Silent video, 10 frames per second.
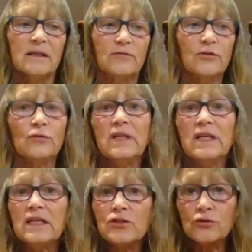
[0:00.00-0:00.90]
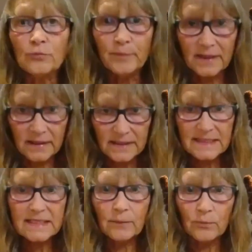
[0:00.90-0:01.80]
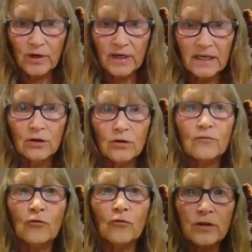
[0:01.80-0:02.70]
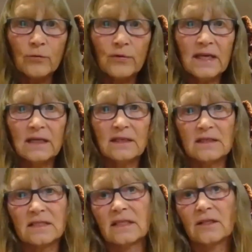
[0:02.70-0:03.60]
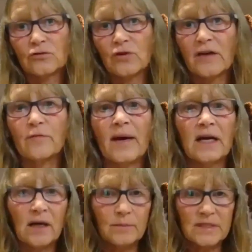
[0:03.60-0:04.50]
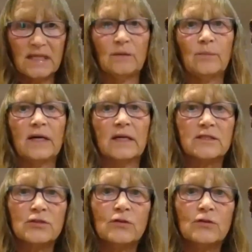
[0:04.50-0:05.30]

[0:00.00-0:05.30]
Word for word: If you need to bill it somewhere for the weekend instead of drive back up to Apex,